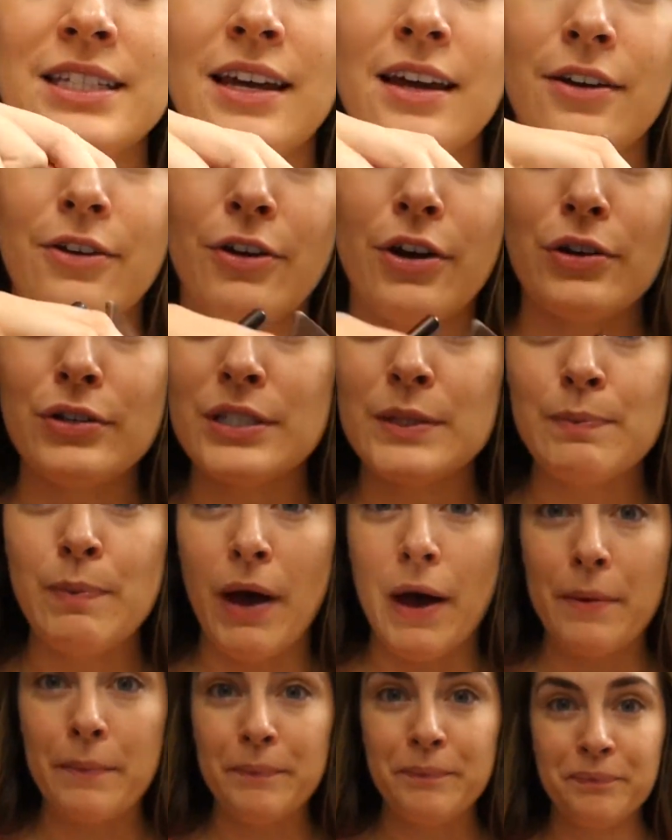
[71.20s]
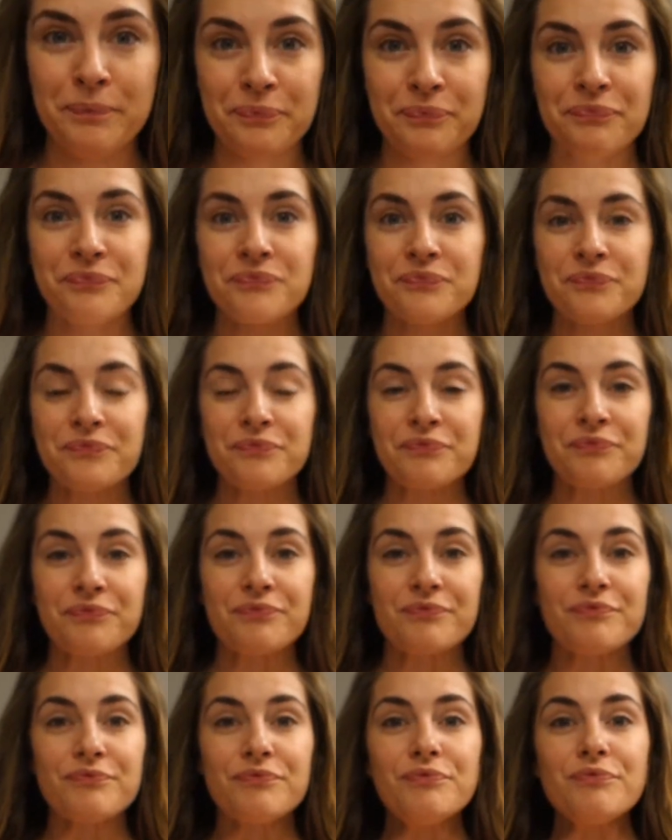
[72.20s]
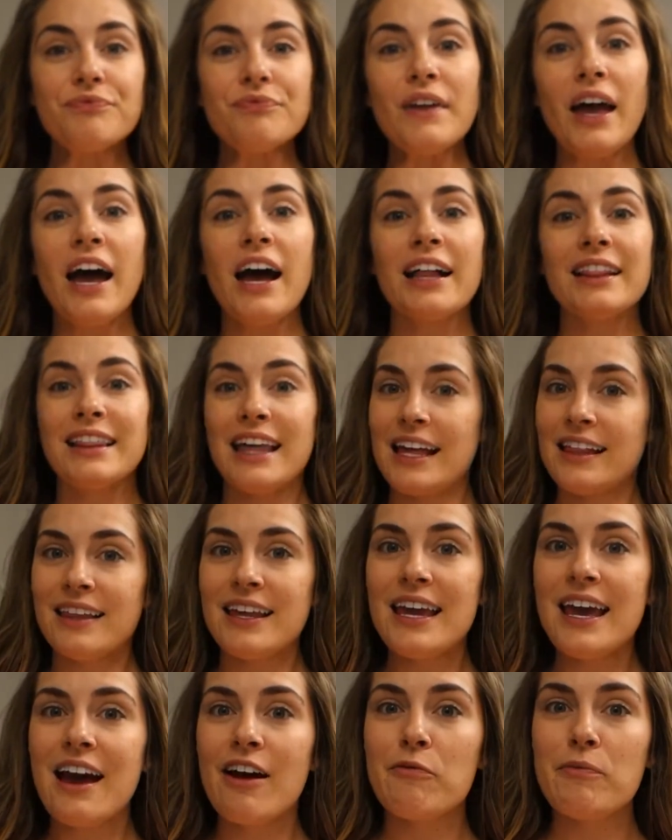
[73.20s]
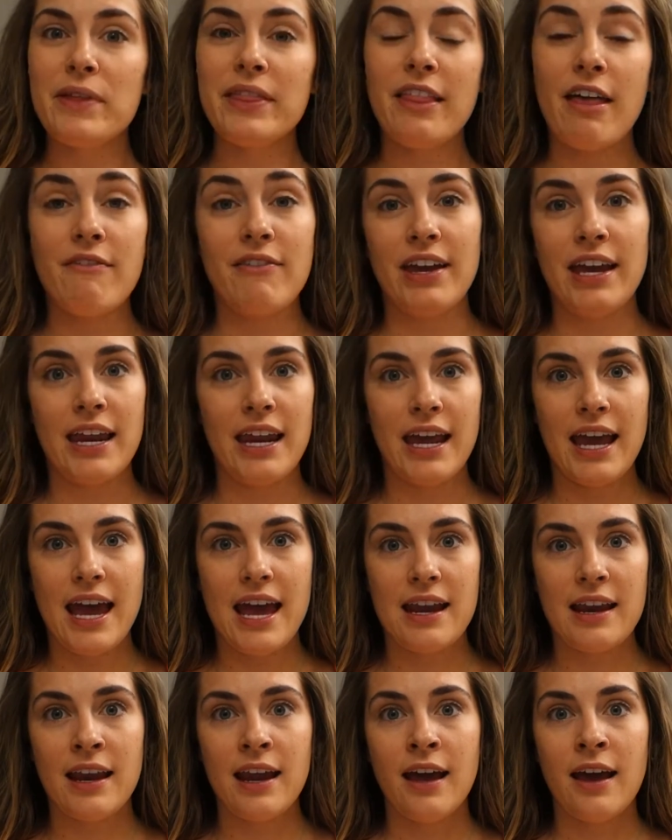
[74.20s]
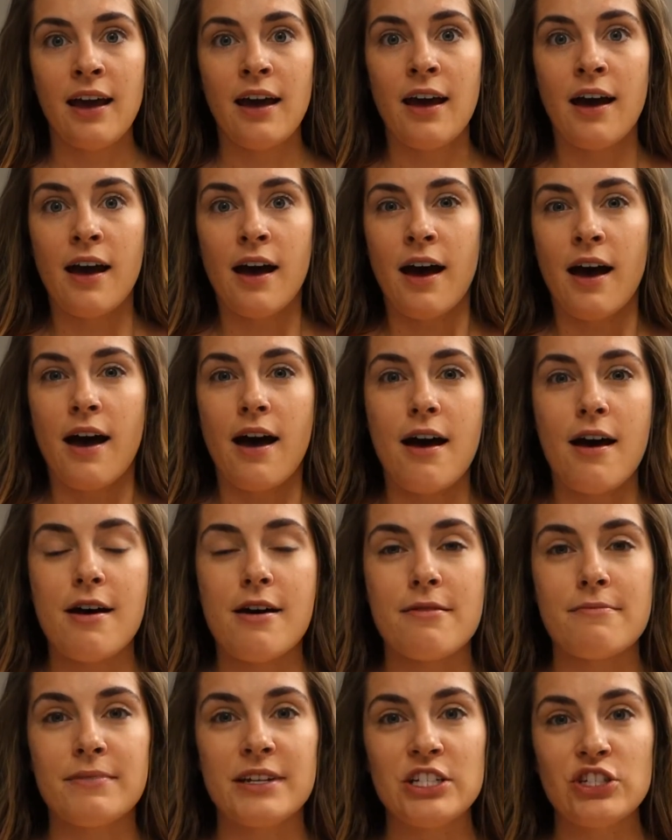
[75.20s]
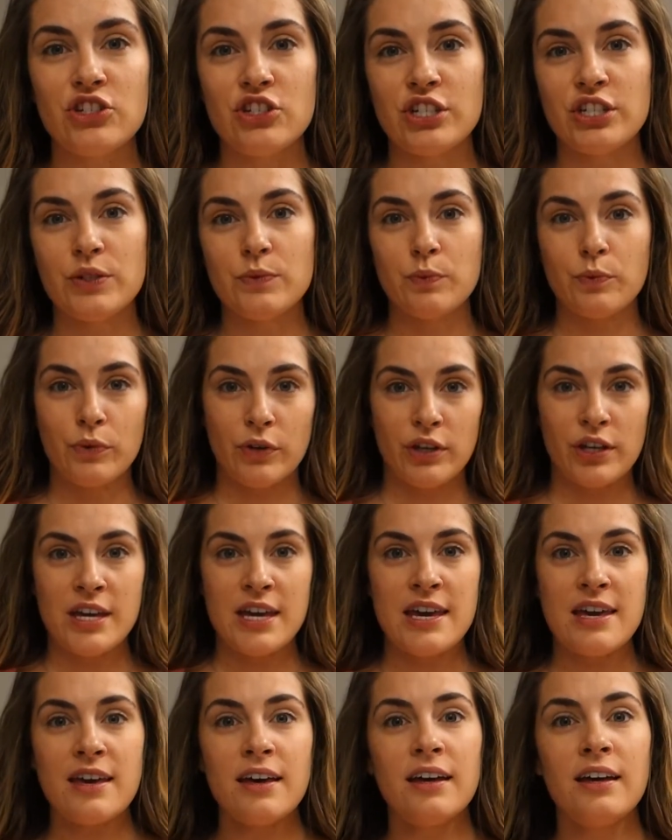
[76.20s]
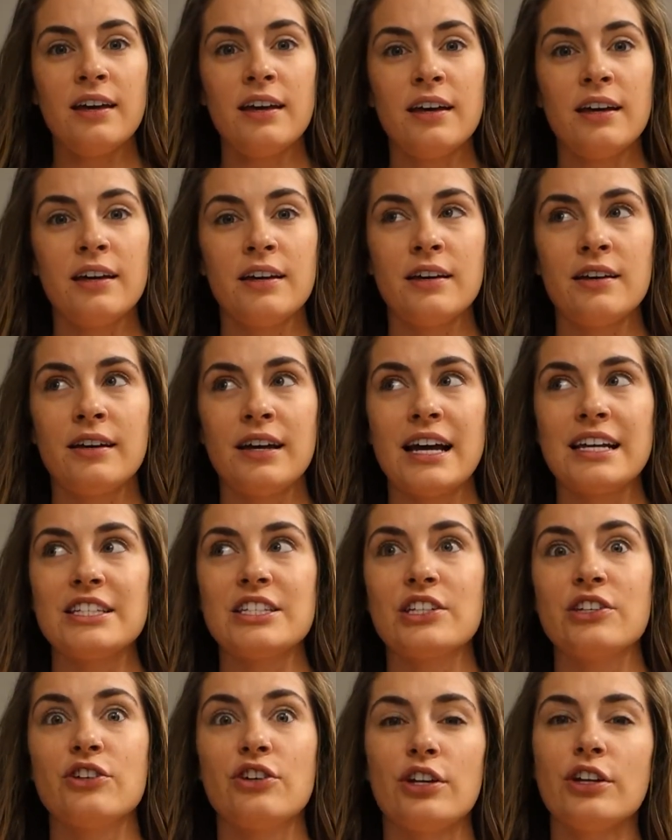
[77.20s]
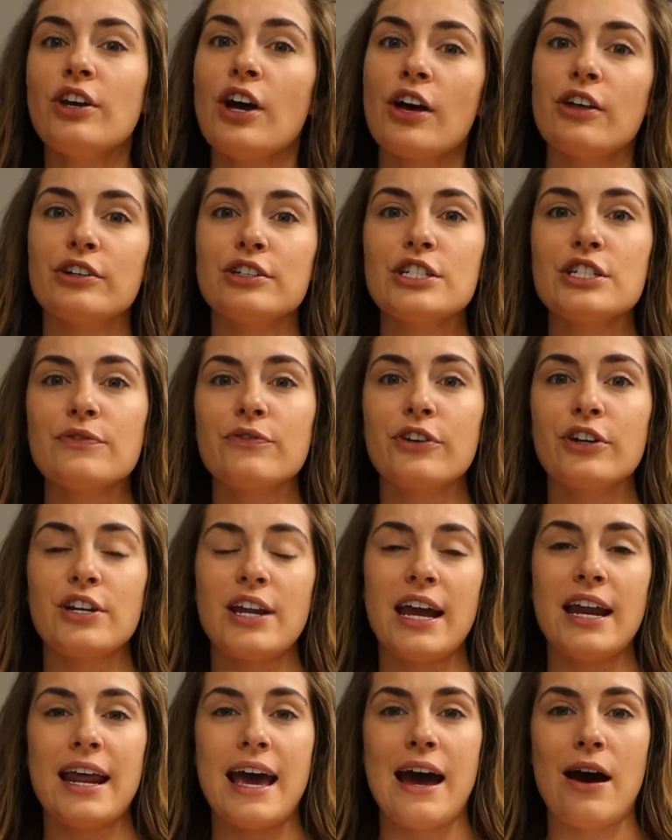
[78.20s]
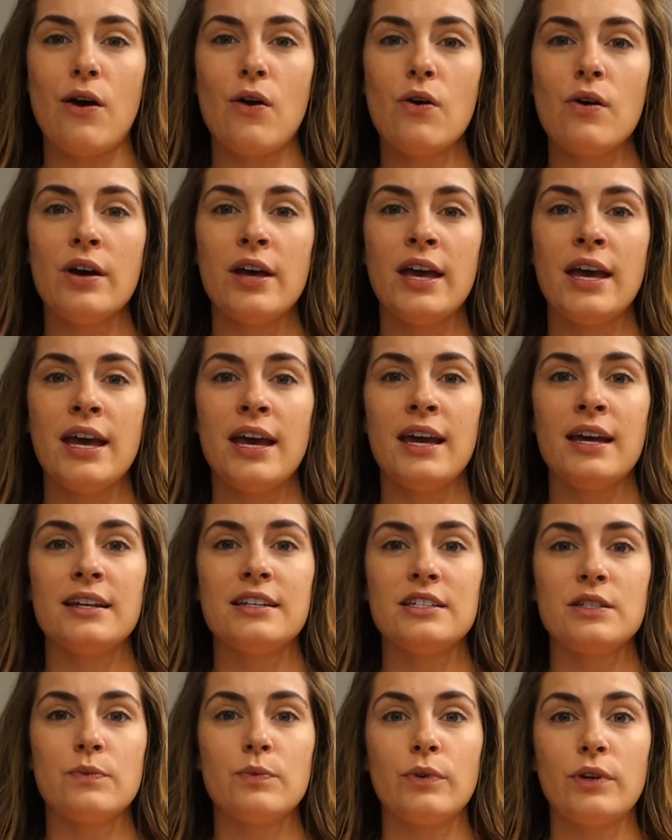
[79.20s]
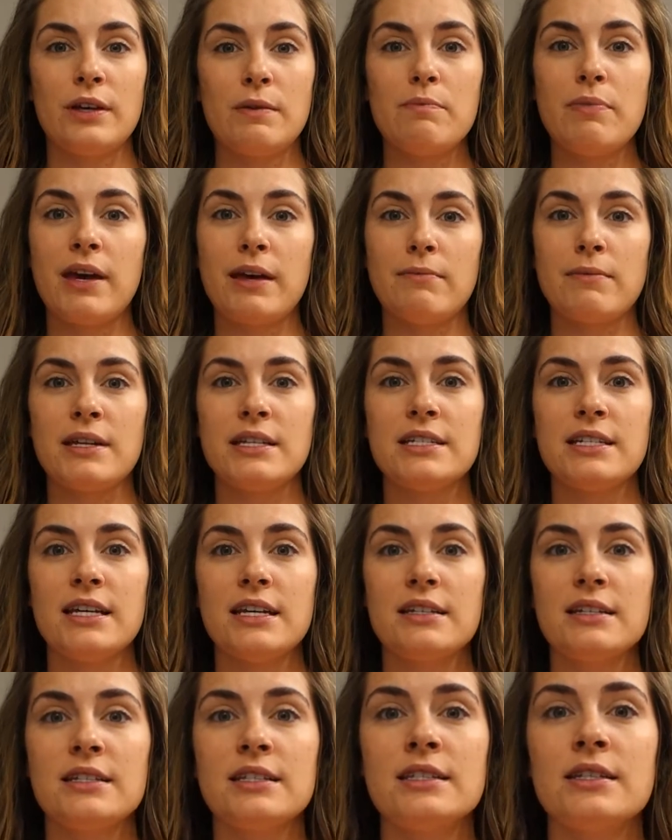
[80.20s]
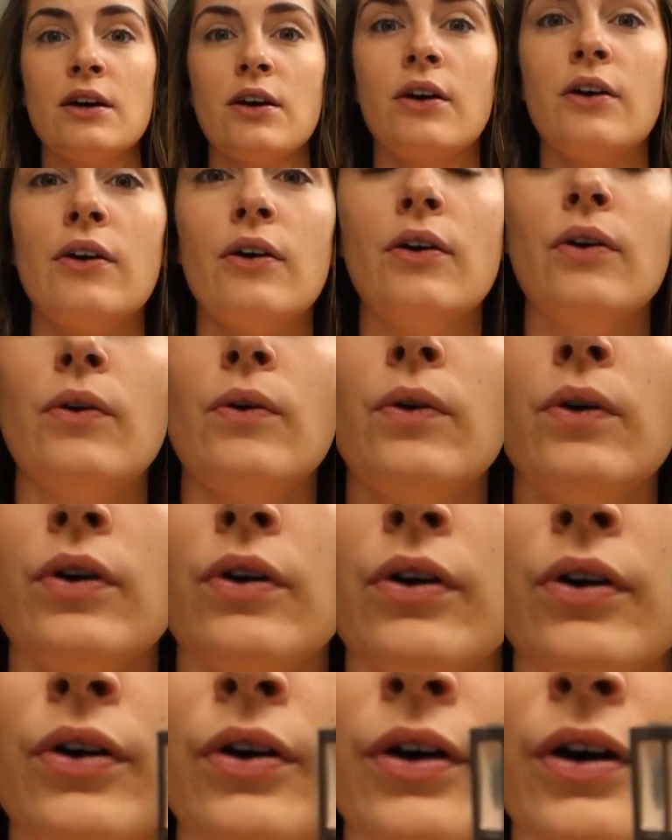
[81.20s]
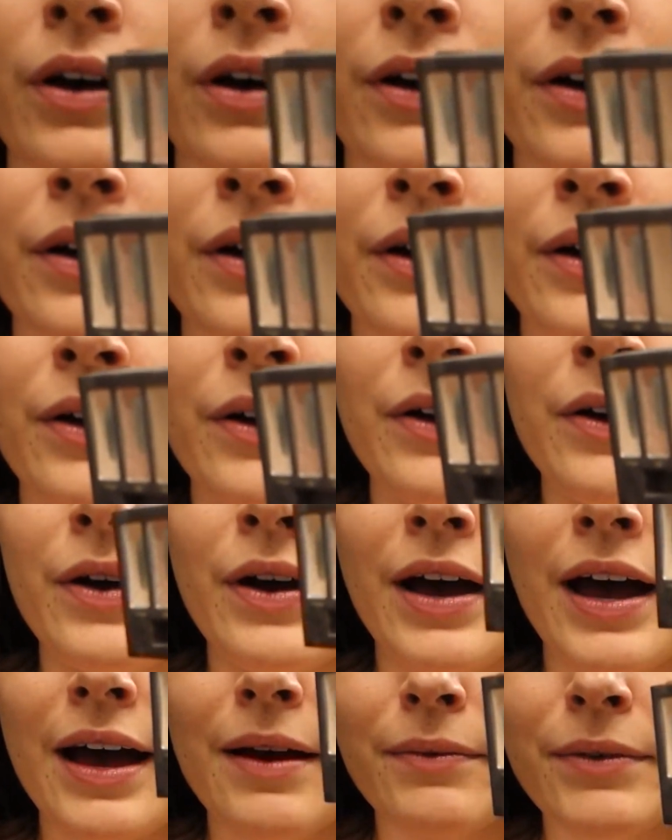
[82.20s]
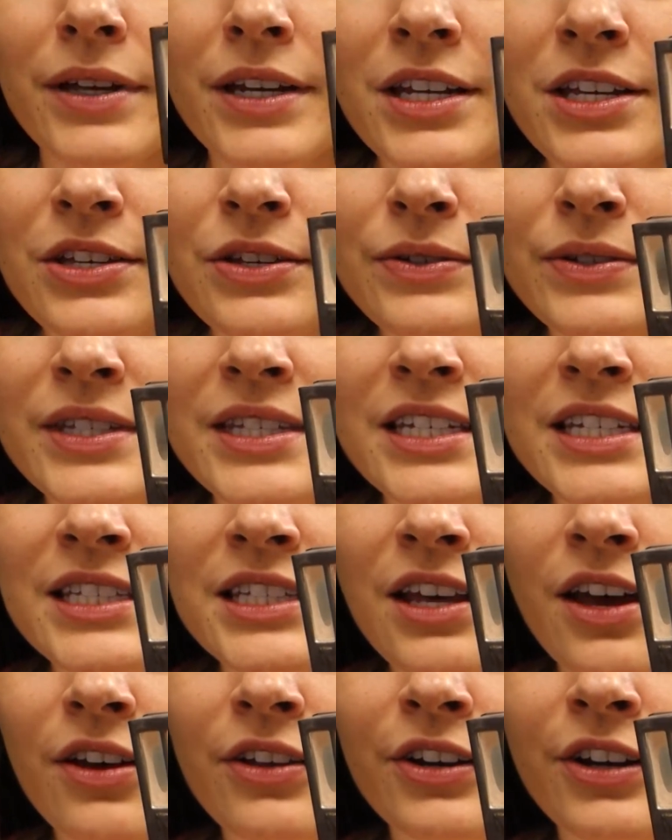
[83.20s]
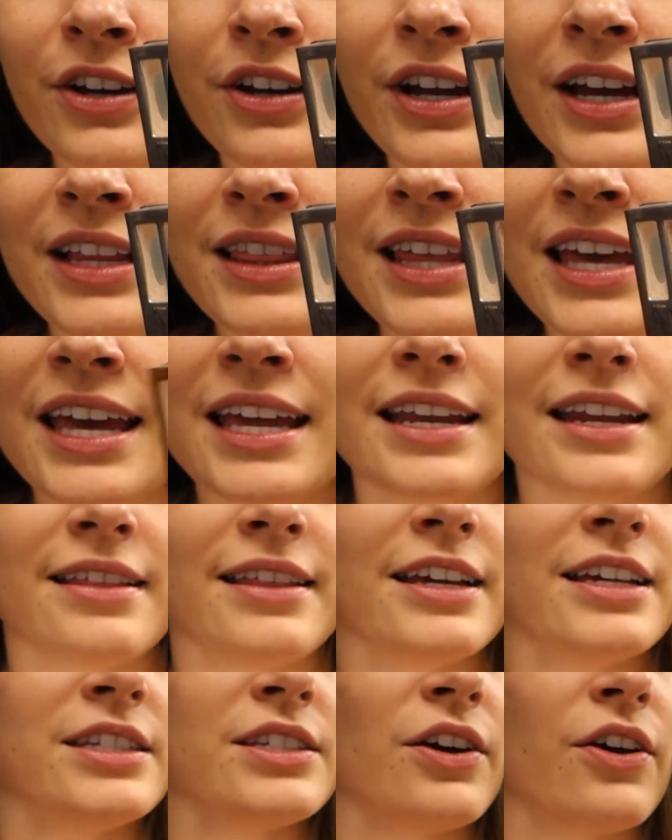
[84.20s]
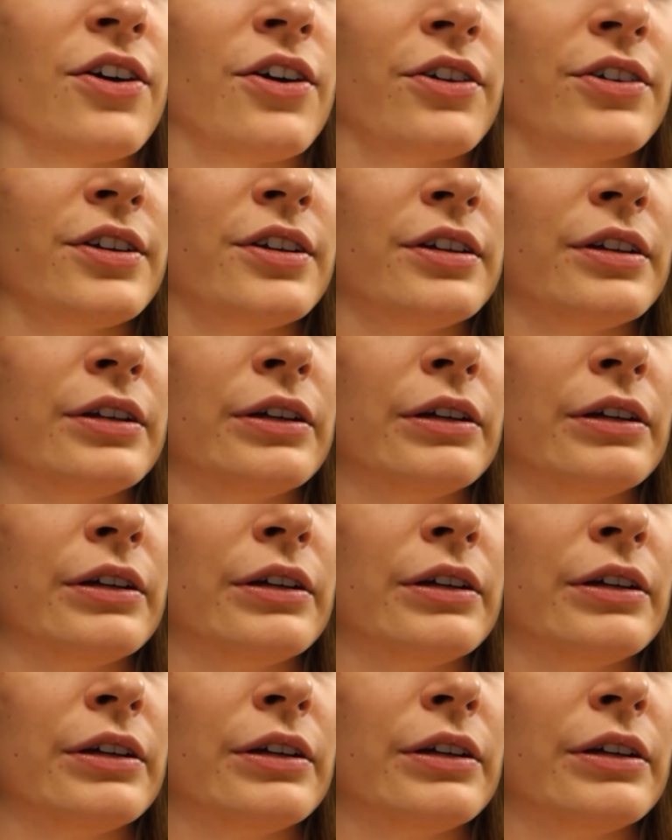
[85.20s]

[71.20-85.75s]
kind of gross, but lately I've been loving it again. It's just really has good colors for a night out. It's really pigmented. So I'm gonna use this color at the end. I think it's called